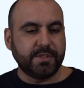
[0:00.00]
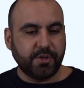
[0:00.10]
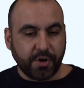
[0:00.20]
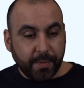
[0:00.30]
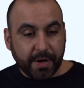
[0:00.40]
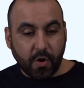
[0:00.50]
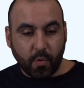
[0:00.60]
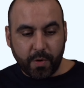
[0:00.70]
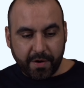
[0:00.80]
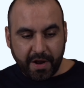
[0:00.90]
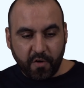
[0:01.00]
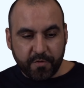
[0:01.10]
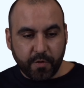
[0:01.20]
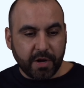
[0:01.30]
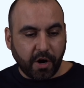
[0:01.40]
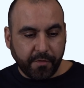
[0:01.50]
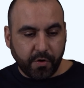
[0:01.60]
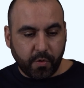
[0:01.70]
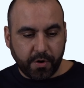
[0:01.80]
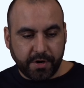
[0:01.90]
So here we go. We are now viewing all the
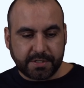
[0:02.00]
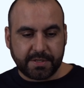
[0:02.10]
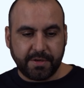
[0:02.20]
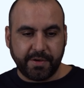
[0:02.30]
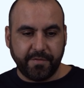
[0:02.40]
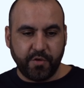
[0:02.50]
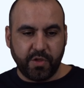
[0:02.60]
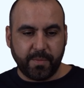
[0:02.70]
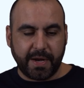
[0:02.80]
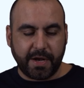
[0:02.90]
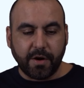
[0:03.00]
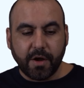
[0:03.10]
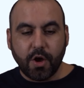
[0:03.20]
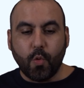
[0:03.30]
orders. You can view them right here.